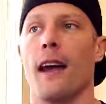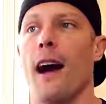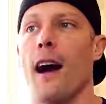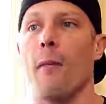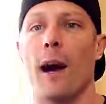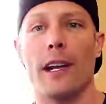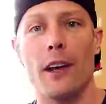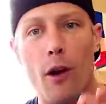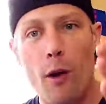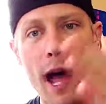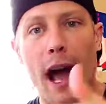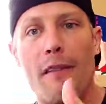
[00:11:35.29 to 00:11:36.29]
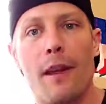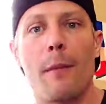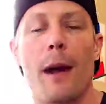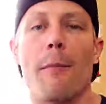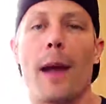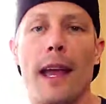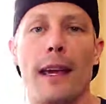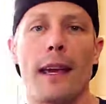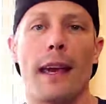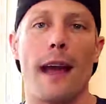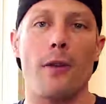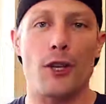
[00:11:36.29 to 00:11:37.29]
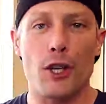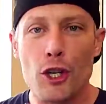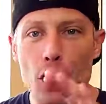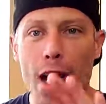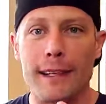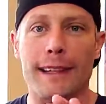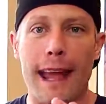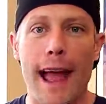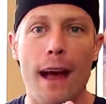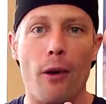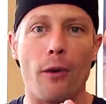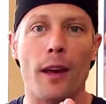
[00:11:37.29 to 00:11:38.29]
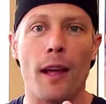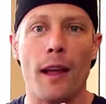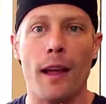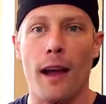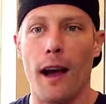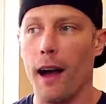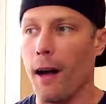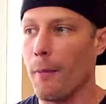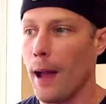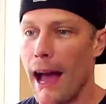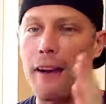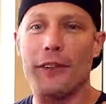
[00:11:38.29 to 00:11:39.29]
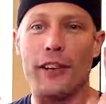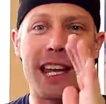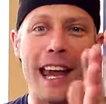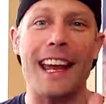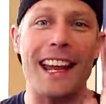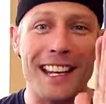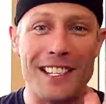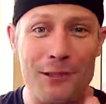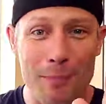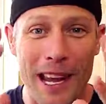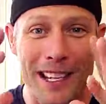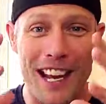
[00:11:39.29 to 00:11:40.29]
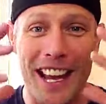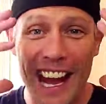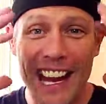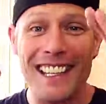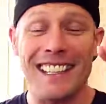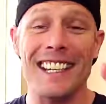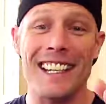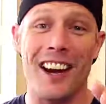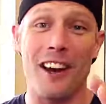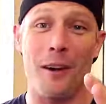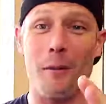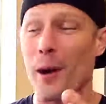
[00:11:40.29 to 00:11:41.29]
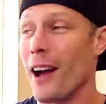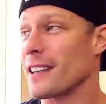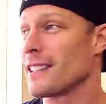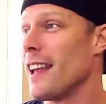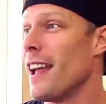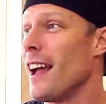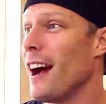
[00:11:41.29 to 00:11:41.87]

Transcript: I know having my bank account shut down after getting a paycheck, $1,800.